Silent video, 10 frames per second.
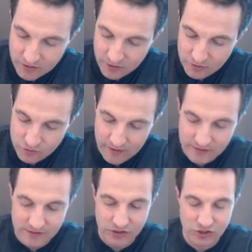slow
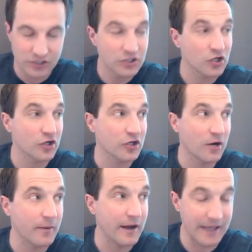transition into
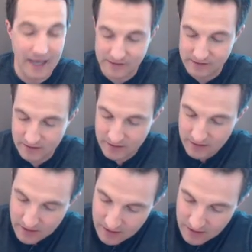carbonic acid,